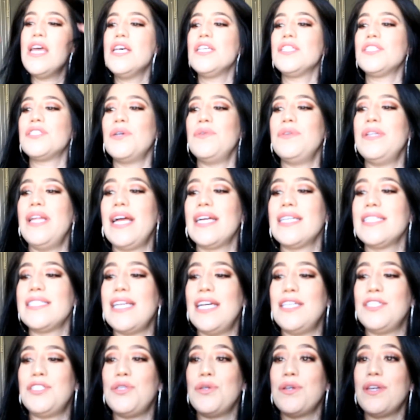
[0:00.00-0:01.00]
So next,
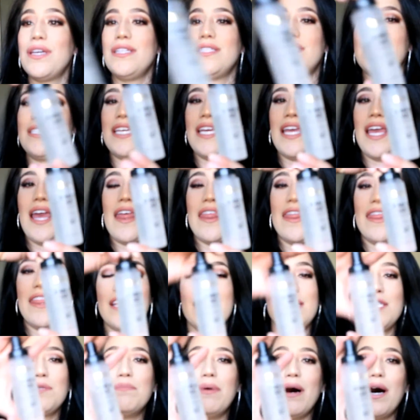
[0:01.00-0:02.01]
as you can see,
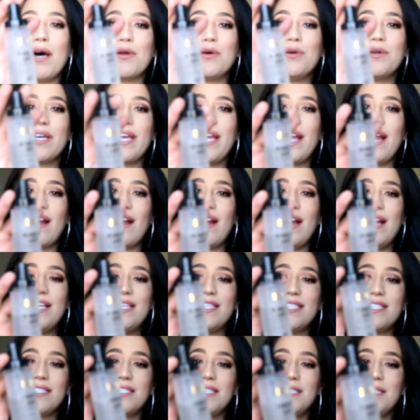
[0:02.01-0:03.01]
this bottle here
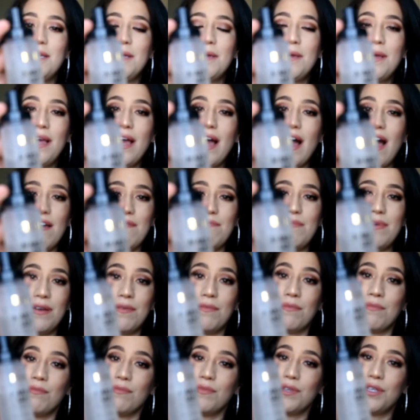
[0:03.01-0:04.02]
is, I've
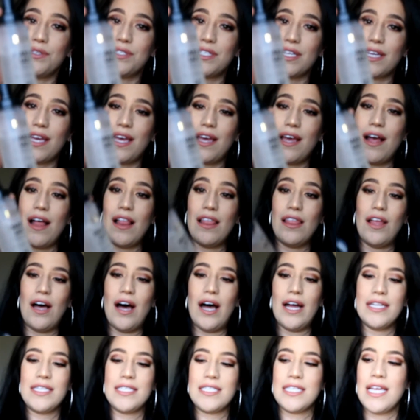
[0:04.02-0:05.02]
been using it a
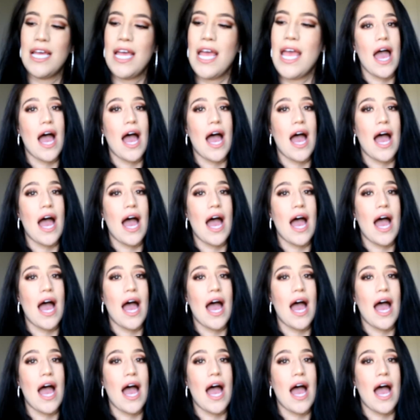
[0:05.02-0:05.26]
lot.